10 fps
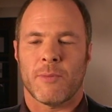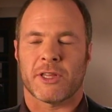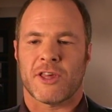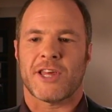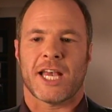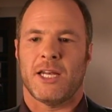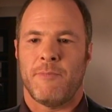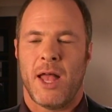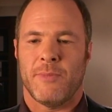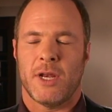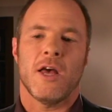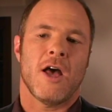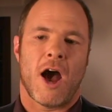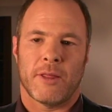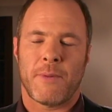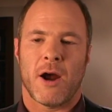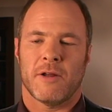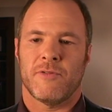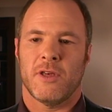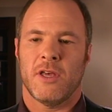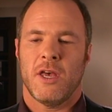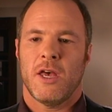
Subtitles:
about the Second Amendment on the part of the